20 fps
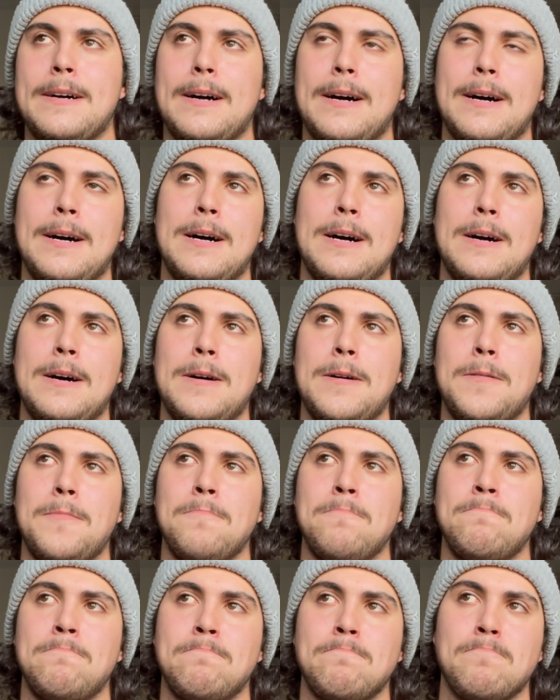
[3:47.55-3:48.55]
But
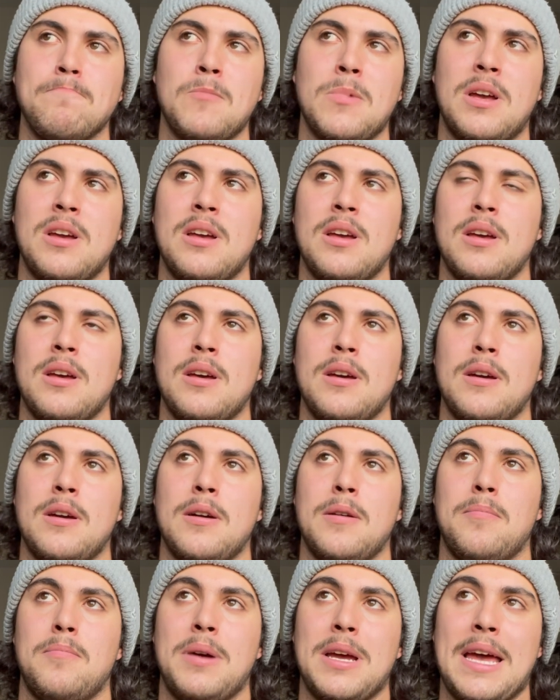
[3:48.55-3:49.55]

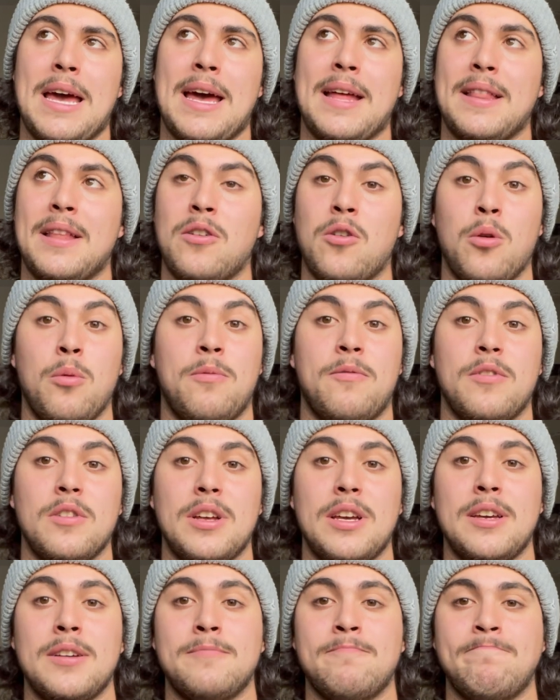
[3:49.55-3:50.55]
yeah, and then
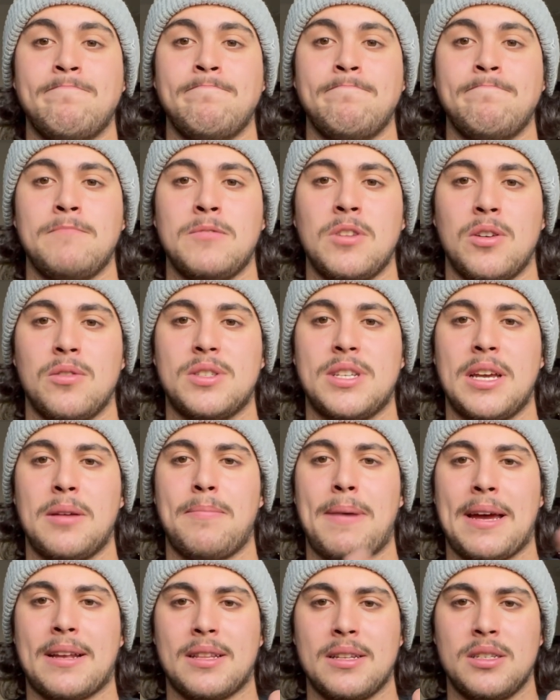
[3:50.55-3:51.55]
hopefully, take
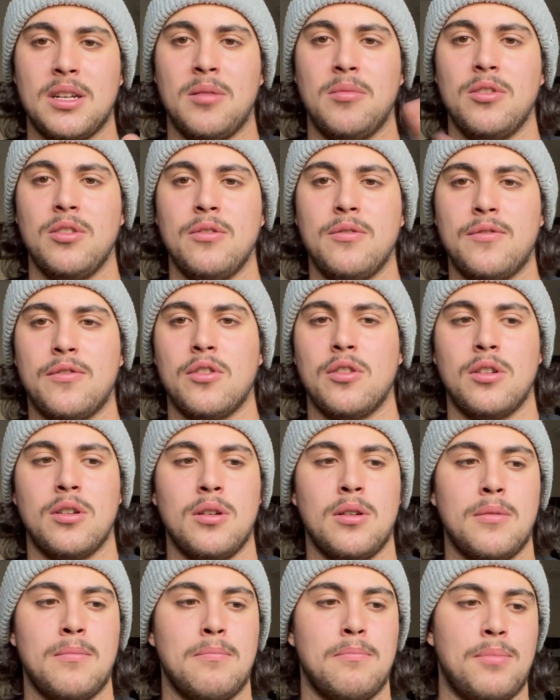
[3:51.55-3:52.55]
back the W
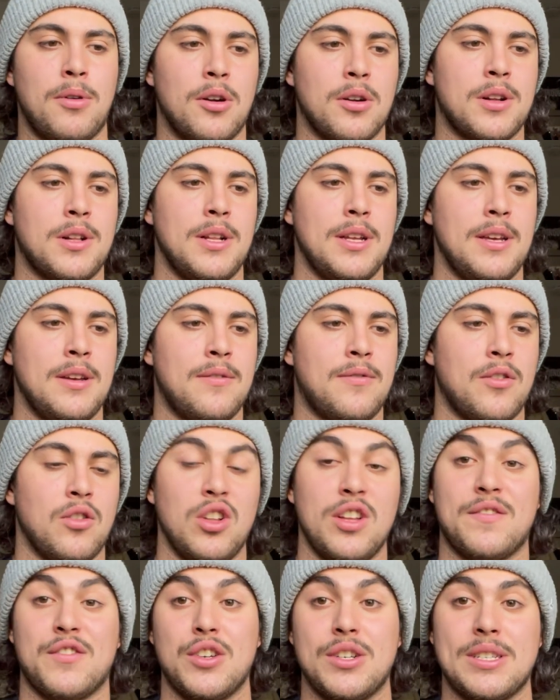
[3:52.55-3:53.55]
for Berkeley, for
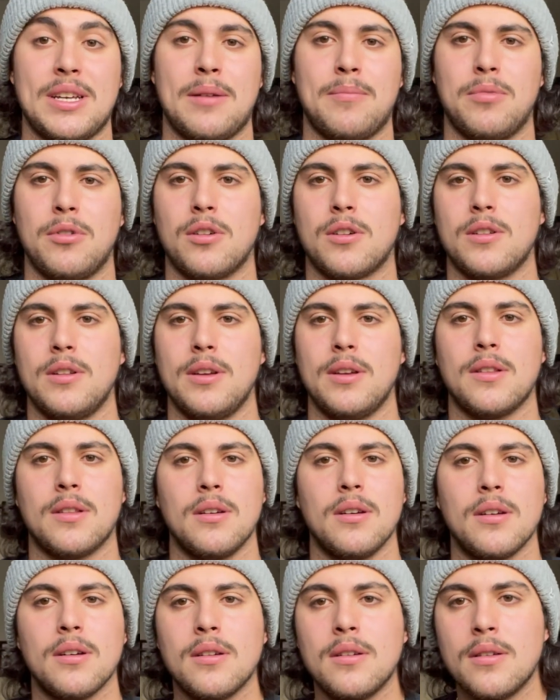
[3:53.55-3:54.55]
lifters at Berkeley,
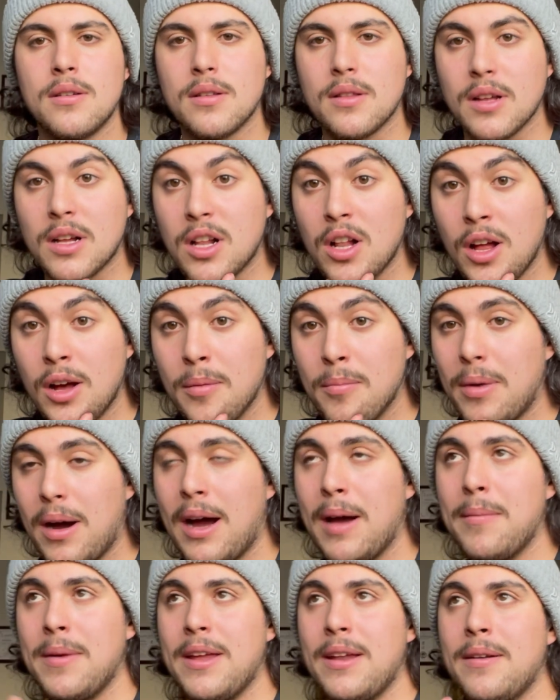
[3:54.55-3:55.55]
the club
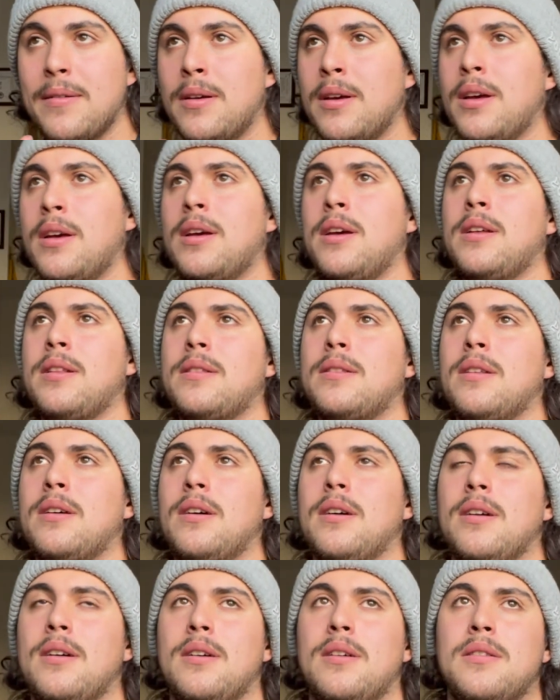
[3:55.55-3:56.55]
I'm in,
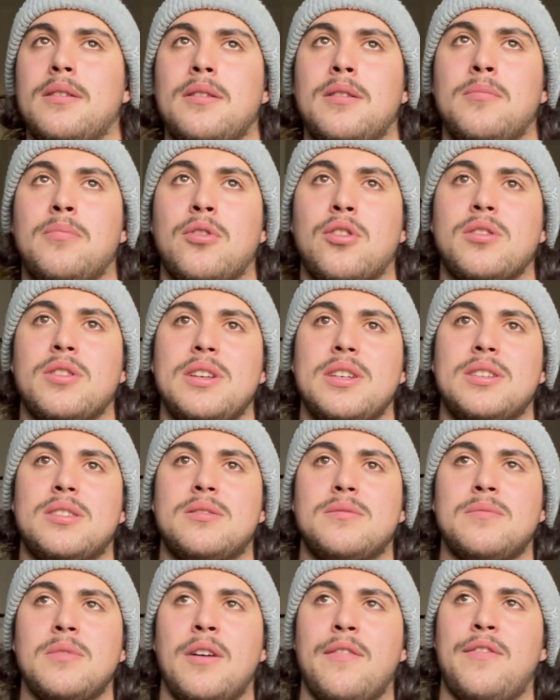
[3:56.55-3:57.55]
the
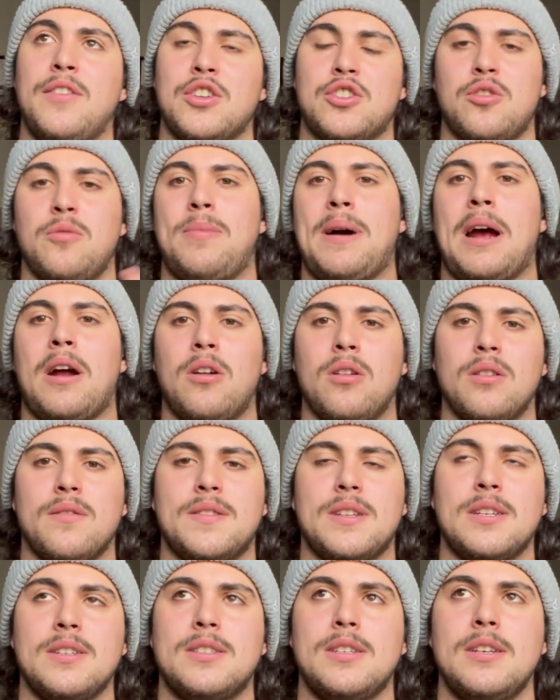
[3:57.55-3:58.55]
Berkeley's official
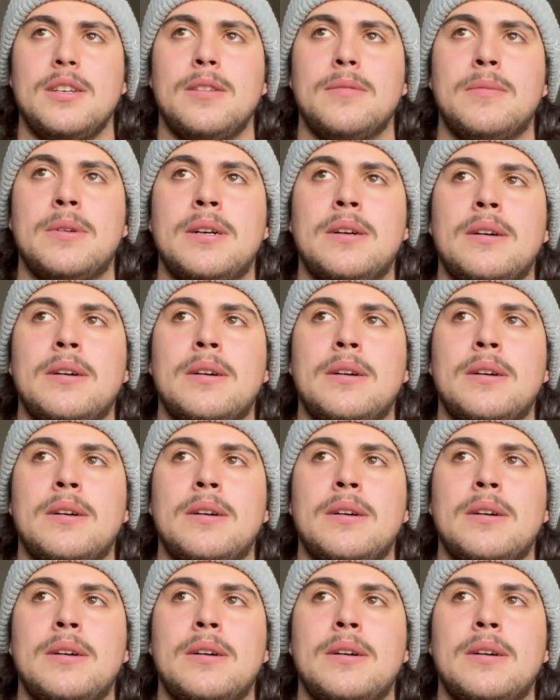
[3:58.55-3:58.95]
powerlifting team.